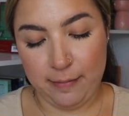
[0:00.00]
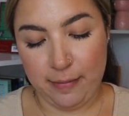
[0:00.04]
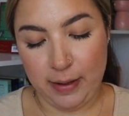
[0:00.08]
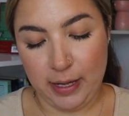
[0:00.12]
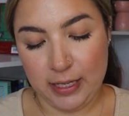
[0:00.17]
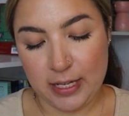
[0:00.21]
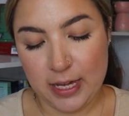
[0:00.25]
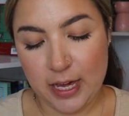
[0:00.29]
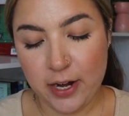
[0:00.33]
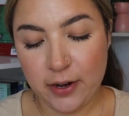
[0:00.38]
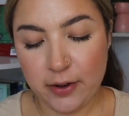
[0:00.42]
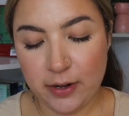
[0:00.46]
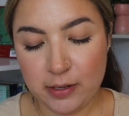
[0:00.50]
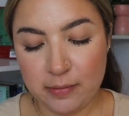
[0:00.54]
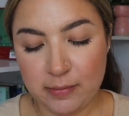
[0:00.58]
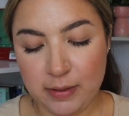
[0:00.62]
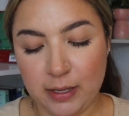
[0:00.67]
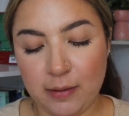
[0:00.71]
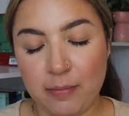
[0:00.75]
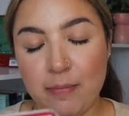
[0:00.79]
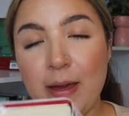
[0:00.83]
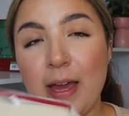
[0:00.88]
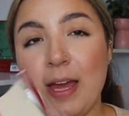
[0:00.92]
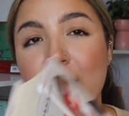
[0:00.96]
by Karen
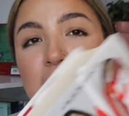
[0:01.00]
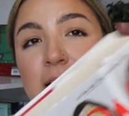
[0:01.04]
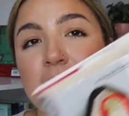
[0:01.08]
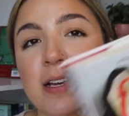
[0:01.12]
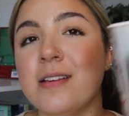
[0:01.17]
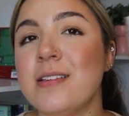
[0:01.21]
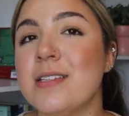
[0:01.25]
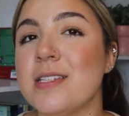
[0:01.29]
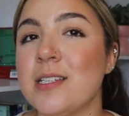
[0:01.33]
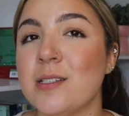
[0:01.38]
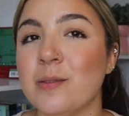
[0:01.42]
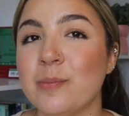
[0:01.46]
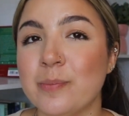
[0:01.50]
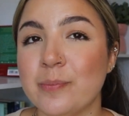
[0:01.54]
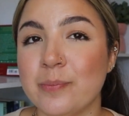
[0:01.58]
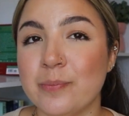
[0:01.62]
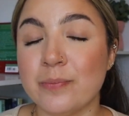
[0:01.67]
McManus,